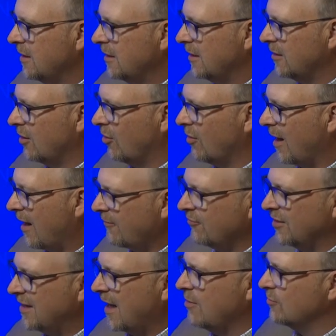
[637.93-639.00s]
You know,
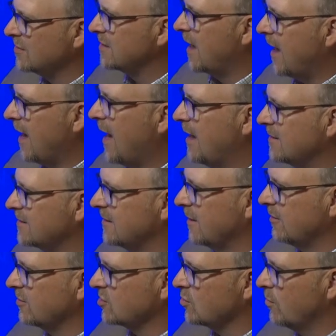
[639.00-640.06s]
every day was chaos
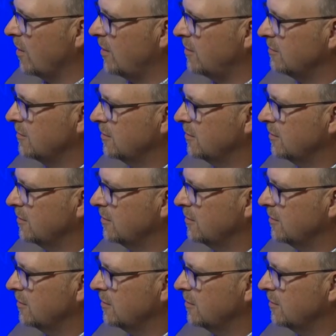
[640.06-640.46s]
there as well.